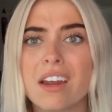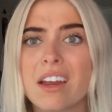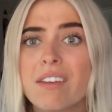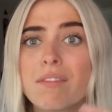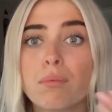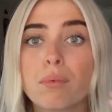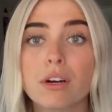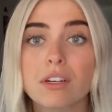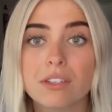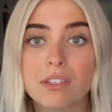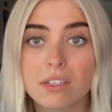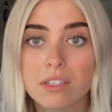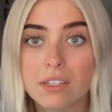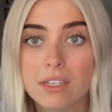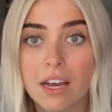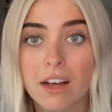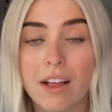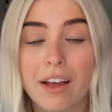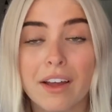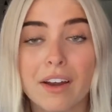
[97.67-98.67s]
It even works on
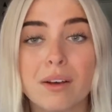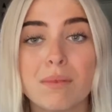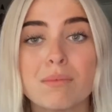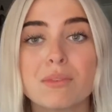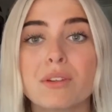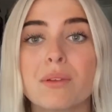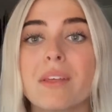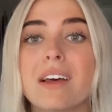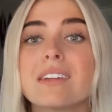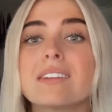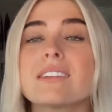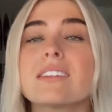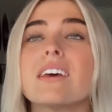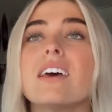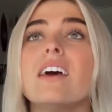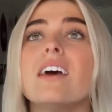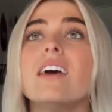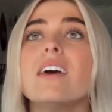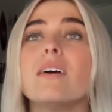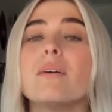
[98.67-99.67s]
sale items, so that's
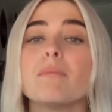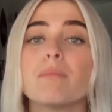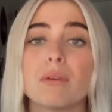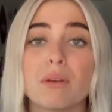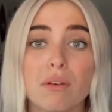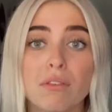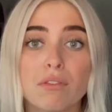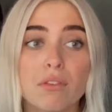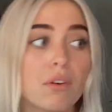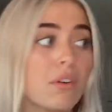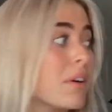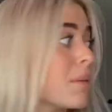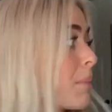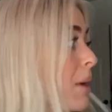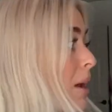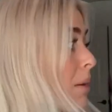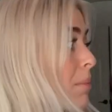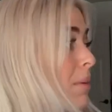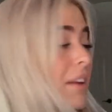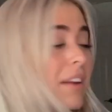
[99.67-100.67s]
beautiful in
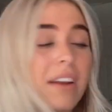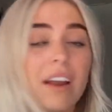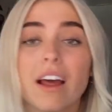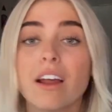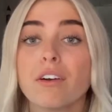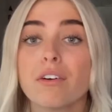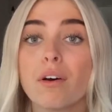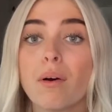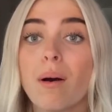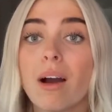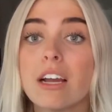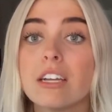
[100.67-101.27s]
my opinion. I don't know.